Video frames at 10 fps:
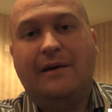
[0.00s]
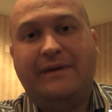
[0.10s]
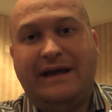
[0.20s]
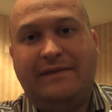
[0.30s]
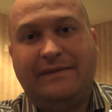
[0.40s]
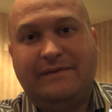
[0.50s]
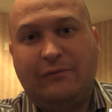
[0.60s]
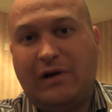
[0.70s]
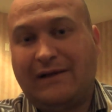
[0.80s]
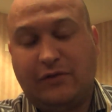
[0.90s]
And
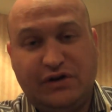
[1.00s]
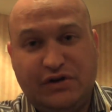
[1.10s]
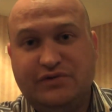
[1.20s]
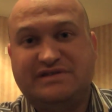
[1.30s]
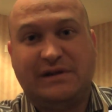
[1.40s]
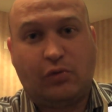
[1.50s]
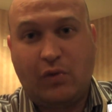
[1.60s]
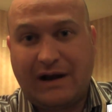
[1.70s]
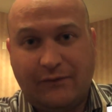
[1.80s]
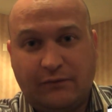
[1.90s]
whatever news or
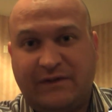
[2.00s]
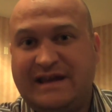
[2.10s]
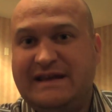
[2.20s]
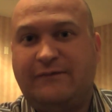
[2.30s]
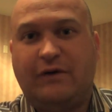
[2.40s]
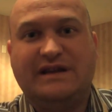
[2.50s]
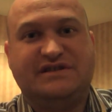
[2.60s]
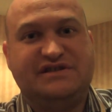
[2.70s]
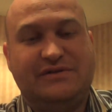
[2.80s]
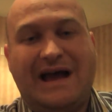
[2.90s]
whatever key
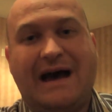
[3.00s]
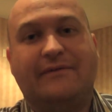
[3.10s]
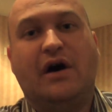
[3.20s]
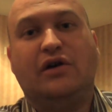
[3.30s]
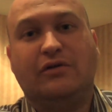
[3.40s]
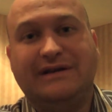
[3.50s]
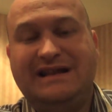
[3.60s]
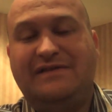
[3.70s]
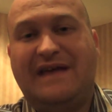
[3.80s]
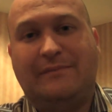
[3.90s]
phrases you have
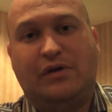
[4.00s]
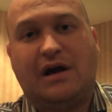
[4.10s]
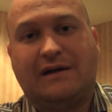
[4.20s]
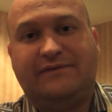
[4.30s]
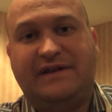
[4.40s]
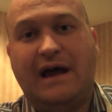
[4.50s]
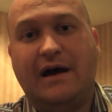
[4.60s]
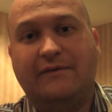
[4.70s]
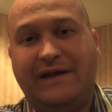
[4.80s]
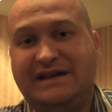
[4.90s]
underneath that block
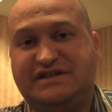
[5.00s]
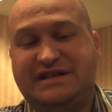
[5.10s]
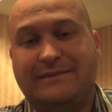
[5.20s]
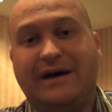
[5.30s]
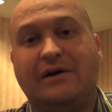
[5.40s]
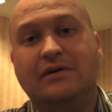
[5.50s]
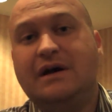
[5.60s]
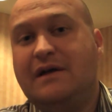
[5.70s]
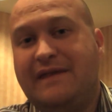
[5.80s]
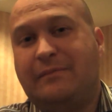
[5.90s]
of HTML,
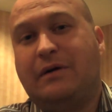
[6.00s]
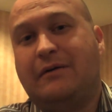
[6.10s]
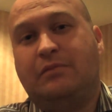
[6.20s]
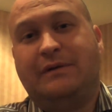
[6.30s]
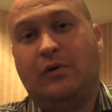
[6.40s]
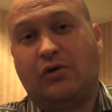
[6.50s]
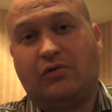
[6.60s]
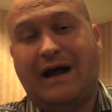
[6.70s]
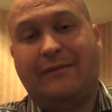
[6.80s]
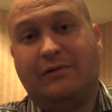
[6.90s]
they probably won't
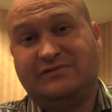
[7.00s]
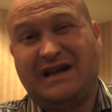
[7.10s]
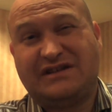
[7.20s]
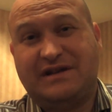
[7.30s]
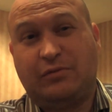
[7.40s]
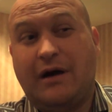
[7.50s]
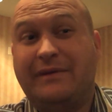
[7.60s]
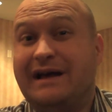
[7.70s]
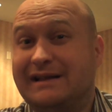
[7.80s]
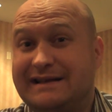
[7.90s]
grab. It was actually a problem
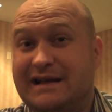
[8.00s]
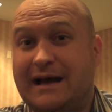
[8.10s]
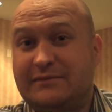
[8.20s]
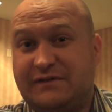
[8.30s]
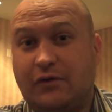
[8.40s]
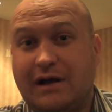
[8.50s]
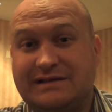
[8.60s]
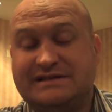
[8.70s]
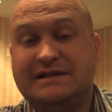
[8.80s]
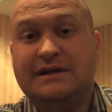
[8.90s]
at LA Times for
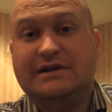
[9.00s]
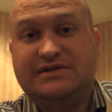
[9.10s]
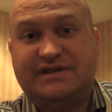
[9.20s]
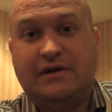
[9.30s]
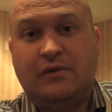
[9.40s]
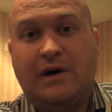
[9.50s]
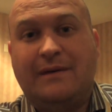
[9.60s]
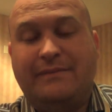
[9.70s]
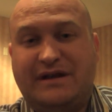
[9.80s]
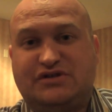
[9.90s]
us. So
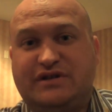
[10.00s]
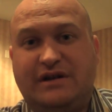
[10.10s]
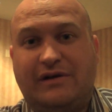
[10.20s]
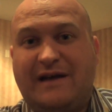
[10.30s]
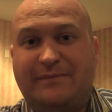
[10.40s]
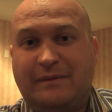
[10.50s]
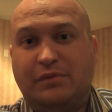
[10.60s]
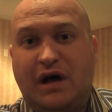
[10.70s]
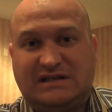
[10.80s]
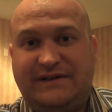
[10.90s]
make sure you don't have big
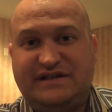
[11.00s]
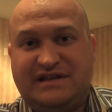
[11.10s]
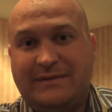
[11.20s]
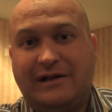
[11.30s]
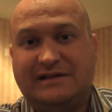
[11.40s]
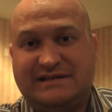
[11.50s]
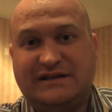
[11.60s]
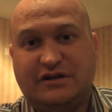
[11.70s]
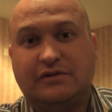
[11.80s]
blocks of HTML inside